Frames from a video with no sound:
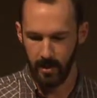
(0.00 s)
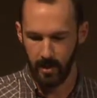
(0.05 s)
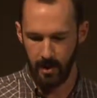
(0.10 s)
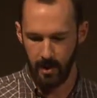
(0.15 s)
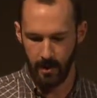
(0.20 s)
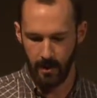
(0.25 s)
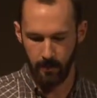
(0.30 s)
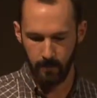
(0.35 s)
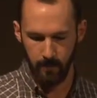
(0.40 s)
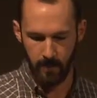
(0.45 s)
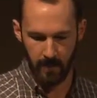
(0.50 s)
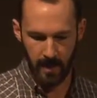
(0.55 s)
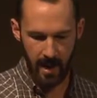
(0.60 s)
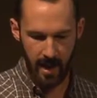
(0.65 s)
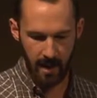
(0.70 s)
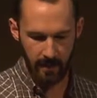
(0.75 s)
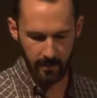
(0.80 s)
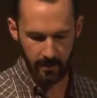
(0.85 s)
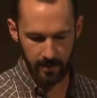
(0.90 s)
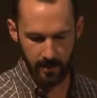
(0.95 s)
Um,
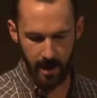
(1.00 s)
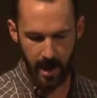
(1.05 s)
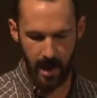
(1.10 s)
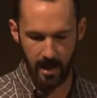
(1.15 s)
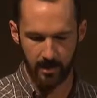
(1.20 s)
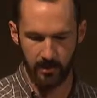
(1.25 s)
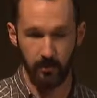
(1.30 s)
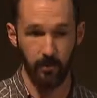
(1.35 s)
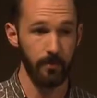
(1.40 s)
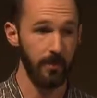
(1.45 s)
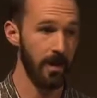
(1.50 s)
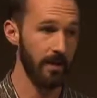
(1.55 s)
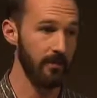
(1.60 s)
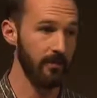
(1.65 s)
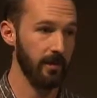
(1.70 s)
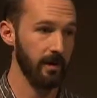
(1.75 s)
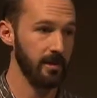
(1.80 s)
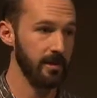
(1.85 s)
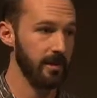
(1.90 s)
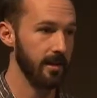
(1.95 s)
and as for bug
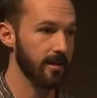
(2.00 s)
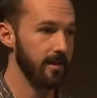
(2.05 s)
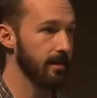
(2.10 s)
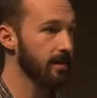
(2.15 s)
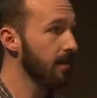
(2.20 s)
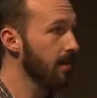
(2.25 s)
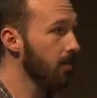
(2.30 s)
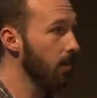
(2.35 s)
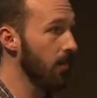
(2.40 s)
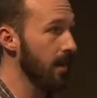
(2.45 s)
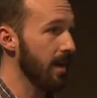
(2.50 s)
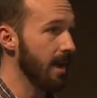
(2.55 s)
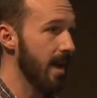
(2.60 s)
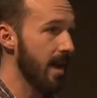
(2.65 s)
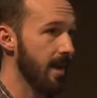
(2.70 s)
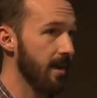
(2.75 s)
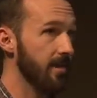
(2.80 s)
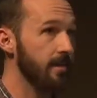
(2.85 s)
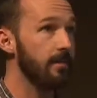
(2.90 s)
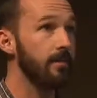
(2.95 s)
fixing, we
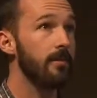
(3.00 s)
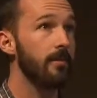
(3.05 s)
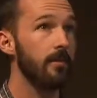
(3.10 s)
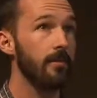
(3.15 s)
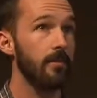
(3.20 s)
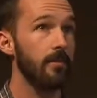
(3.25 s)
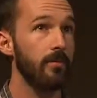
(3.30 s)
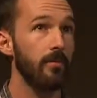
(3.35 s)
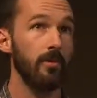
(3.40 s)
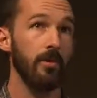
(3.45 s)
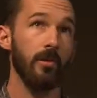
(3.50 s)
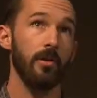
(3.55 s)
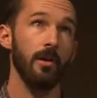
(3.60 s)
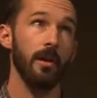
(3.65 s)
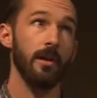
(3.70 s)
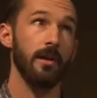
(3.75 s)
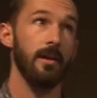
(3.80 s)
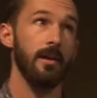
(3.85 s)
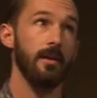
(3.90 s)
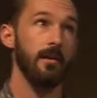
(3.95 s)
had
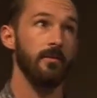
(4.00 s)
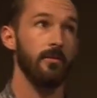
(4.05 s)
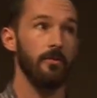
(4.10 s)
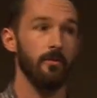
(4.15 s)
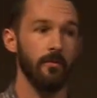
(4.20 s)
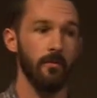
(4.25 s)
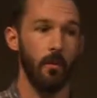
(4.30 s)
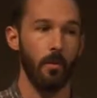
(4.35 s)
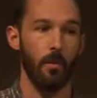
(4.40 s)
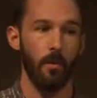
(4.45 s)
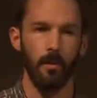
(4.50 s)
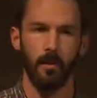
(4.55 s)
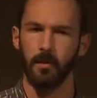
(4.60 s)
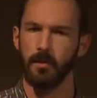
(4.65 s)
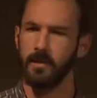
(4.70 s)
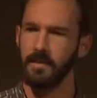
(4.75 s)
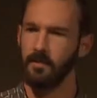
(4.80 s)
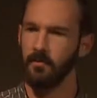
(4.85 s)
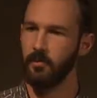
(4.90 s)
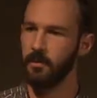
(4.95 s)
34
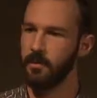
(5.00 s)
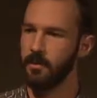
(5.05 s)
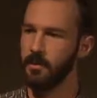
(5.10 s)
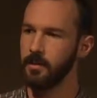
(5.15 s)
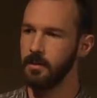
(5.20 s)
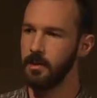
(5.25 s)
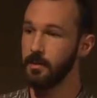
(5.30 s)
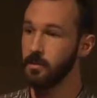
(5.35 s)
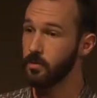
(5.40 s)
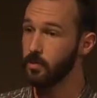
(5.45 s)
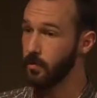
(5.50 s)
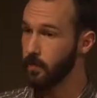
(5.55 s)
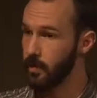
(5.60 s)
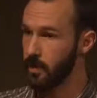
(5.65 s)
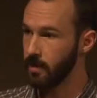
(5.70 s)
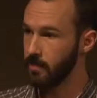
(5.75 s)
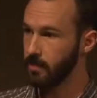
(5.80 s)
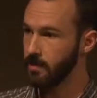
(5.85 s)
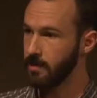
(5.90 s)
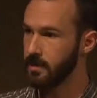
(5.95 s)
different
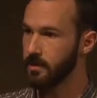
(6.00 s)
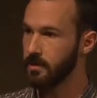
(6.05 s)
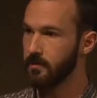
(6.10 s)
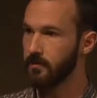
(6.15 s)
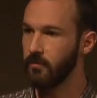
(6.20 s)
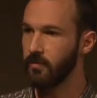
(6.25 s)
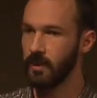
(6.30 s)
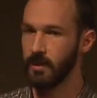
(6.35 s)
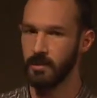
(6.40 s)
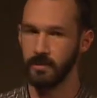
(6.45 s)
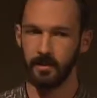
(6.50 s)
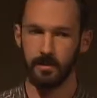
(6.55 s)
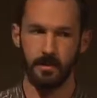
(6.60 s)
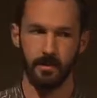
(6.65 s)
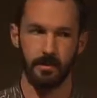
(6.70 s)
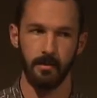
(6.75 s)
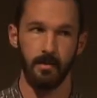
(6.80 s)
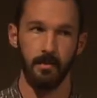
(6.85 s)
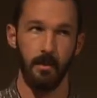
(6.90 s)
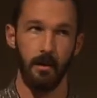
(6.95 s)
contributors
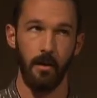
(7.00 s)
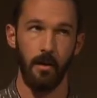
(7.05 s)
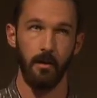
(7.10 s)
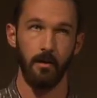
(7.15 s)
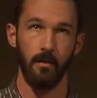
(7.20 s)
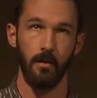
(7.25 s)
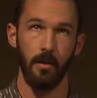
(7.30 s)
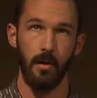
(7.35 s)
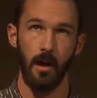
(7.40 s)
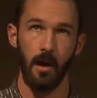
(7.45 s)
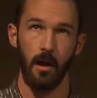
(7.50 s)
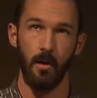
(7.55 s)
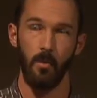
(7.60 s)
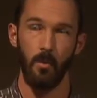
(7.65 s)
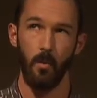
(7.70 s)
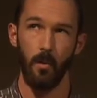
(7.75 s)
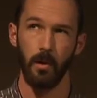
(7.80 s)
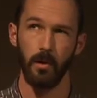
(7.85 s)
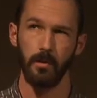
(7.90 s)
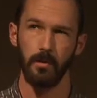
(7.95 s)
fix uh,
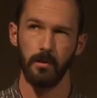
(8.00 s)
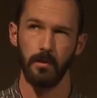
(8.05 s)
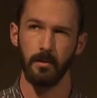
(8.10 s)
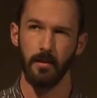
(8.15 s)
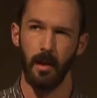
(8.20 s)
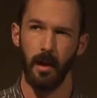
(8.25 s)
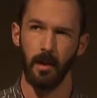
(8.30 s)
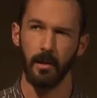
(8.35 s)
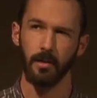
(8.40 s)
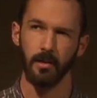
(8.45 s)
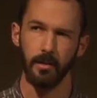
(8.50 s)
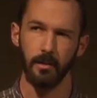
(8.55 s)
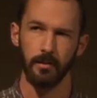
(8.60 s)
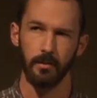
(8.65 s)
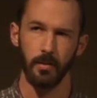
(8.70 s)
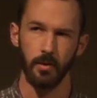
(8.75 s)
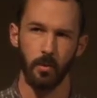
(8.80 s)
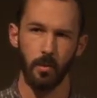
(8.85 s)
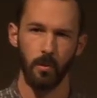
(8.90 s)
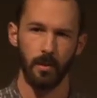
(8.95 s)

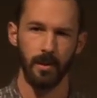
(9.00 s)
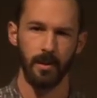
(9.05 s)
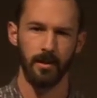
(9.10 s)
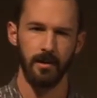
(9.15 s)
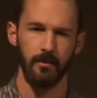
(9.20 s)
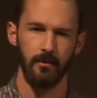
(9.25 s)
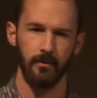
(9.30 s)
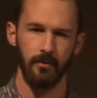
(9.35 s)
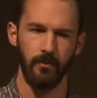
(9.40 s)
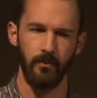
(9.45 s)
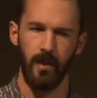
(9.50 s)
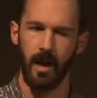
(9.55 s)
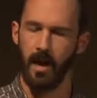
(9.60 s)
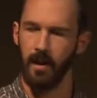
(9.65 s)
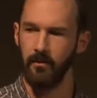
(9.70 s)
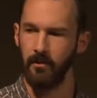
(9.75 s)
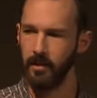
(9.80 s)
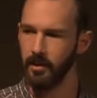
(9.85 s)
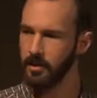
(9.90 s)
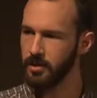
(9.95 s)

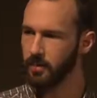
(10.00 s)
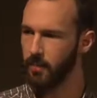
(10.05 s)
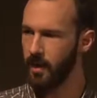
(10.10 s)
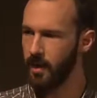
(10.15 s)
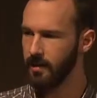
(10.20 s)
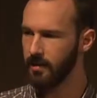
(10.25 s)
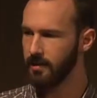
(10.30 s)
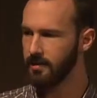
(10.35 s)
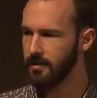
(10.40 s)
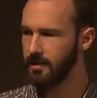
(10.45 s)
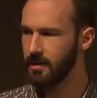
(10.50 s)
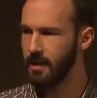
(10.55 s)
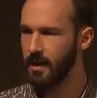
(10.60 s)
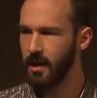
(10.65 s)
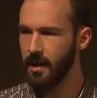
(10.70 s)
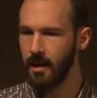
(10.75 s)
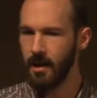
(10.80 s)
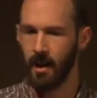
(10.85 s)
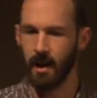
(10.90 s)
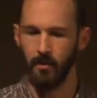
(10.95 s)
125-ish bugs,
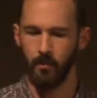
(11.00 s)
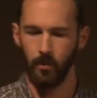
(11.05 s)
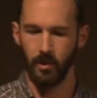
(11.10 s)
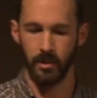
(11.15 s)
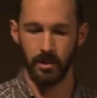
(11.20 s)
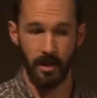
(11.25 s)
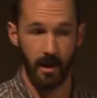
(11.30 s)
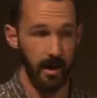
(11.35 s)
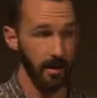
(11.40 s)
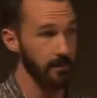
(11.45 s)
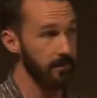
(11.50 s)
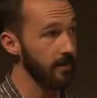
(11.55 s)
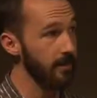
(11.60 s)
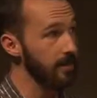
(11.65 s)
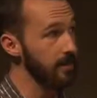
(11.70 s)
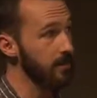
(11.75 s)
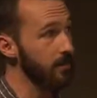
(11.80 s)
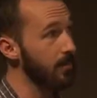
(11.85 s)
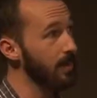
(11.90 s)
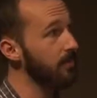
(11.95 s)
um, which I think
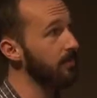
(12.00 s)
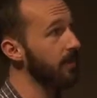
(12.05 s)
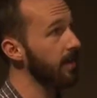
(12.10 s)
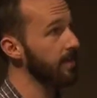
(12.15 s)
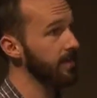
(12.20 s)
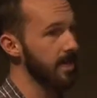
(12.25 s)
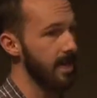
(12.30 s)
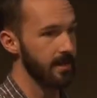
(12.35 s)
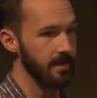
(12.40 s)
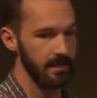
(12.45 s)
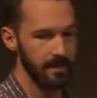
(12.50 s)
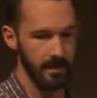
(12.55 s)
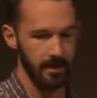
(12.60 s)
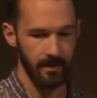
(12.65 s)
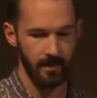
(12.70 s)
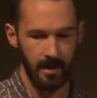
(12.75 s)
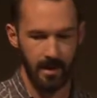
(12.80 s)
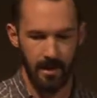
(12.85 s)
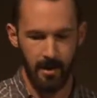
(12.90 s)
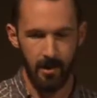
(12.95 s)
is pretty
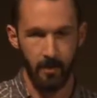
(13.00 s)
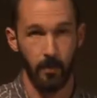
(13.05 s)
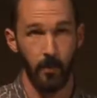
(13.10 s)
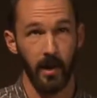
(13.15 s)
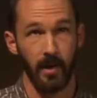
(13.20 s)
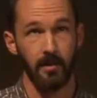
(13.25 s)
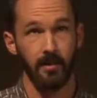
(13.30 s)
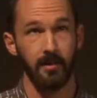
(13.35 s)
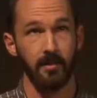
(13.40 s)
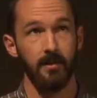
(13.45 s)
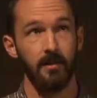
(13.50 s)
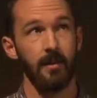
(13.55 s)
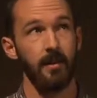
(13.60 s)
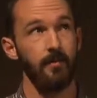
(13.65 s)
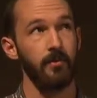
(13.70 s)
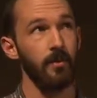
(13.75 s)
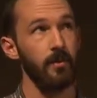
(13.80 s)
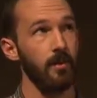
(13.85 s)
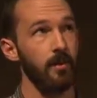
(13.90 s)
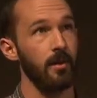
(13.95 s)
fantastic, but
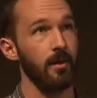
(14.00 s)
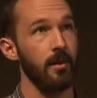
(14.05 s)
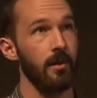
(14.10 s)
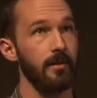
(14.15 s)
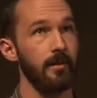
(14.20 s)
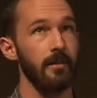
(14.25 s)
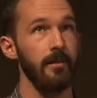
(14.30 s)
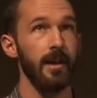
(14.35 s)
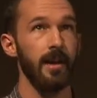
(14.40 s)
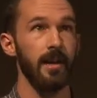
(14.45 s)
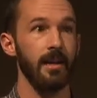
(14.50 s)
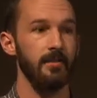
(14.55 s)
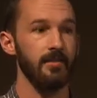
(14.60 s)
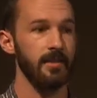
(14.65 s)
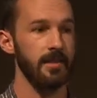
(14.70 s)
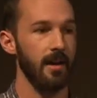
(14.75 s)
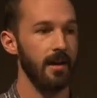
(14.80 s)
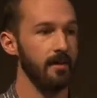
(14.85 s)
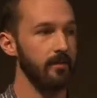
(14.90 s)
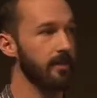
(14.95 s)
if you look on the negative
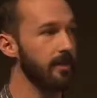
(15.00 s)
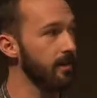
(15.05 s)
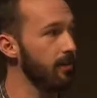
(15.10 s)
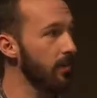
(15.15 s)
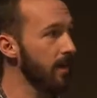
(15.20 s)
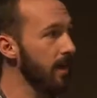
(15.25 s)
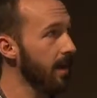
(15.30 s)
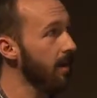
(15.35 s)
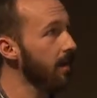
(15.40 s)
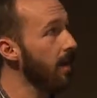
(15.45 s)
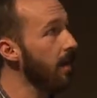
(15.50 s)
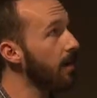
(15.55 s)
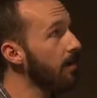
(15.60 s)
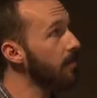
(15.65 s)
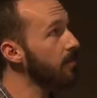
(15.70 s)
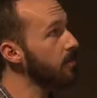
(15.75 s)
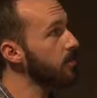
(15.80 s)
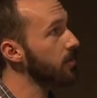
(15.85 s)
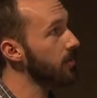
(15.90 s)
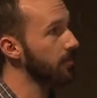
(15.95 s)
side of it, we had
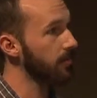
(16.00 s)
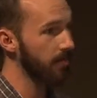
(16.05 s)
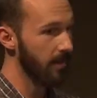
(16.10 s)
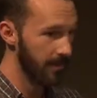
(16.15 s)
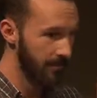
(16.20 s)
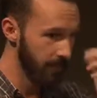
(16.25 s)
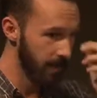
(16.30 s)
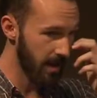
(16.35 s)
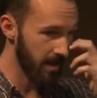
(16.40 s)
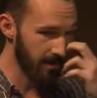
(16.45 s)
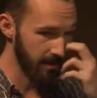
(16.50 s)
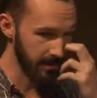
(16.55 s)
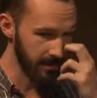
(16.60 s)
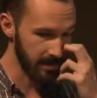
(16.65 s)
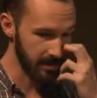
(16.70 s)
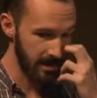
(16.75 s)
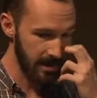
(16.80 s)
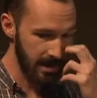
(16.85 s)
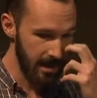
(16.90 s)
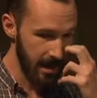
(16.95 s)
125
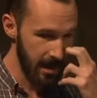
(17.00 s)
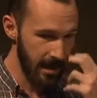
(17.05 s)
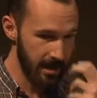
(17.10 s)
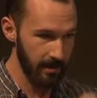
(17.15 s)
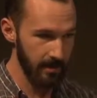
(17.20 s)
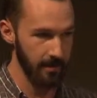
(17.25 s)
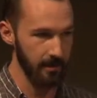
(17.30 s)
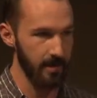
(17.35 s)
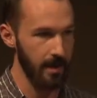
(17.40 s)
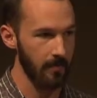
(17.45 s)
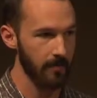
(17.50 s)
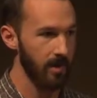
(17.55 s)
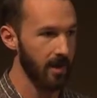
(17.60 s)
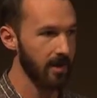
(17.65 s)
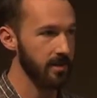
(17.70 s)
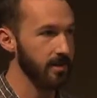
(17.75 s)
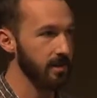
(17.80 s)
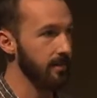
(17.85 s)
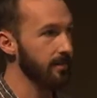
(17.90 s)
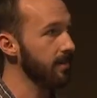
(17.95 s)
bugs in a
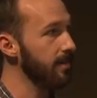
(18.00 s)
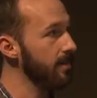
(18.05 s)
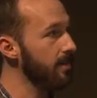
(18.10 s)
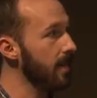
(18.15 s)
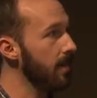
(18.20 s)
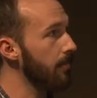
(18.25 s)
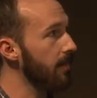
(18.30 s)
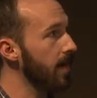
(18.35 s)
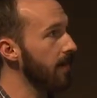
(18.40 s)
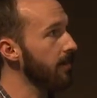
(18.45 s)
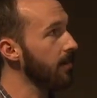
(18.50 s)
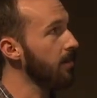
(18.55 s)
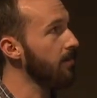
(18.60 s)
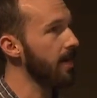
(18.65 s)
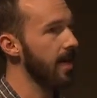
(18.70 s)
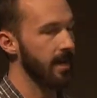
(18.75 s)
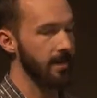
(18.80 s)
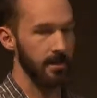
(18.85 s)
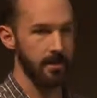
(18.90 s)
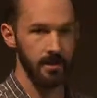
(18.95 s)
project that's about a
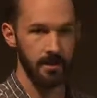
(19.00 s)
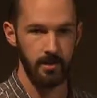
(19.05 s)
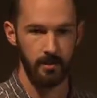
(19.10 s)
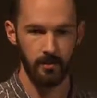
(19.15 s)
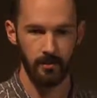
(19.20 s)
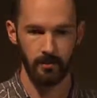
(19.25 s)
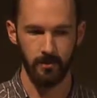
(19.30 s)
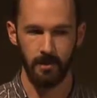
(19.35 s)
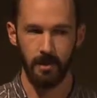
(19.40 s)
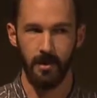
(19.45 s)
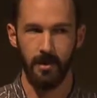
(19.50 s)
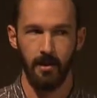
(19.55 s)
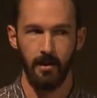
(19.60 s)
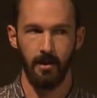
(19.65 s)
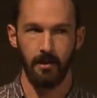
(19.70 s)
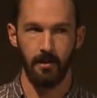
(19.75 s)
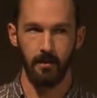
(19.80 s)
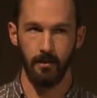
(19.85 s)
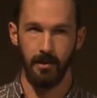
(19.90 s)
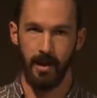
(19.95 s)
magnitude
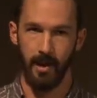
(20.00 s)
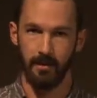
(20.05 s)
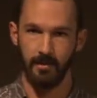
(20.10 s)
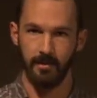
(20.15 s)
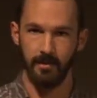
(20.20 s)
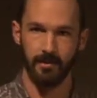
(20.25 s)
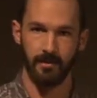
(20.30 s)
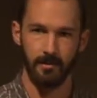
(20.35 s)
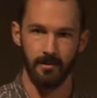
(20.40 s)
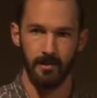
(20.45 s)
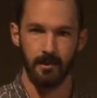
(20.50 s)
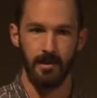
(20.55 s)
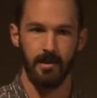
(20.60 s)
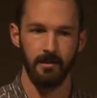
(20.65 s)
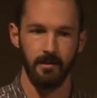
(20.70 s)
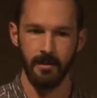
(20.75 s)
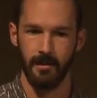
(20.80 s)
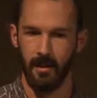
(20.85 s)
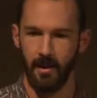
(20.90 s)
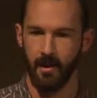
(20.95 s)
less in
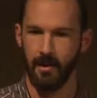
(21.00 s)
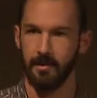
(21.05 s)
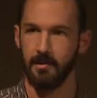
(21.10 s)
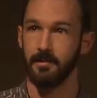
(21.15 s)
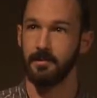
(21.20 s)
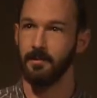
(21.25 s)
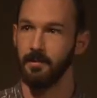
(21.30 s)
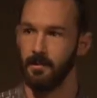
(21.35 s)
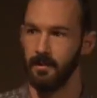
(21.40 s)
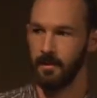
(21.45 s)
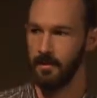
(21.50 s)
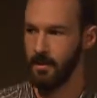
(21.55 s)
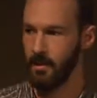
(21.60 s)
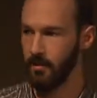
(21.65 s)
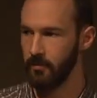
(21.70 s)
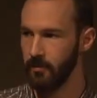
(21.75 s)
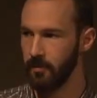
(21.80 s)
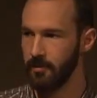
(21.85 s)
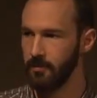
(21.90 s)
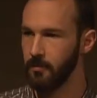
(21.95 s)
size than
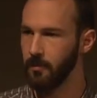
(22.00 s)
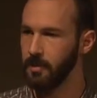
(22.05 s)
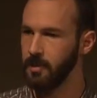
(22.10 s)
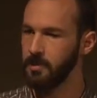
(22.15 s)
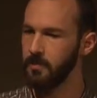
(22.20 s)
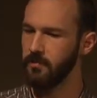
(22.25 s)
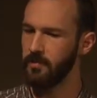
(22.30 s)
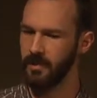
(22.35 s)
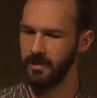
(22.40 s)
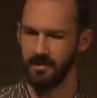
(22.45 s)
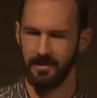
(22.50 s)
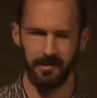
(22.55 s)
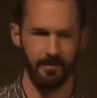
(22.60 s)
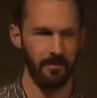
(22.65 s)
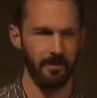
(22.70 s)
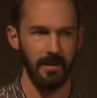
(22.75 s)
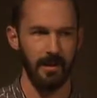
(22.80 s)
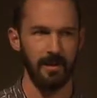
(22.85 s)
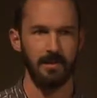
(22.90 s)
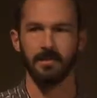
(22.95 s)
Nova, which fixed
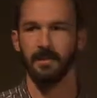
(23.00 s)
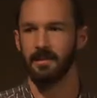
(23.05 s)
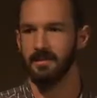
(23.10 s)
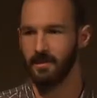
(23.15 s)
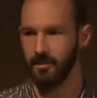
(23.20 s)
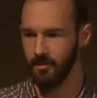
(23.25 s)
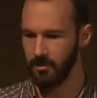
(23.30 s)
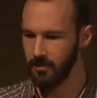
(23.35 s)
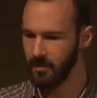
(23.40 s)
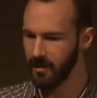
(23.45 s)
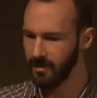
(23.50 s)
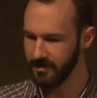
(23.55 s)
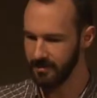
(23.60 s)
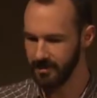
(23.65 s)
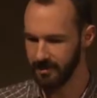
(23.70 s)
what like 600 bucks.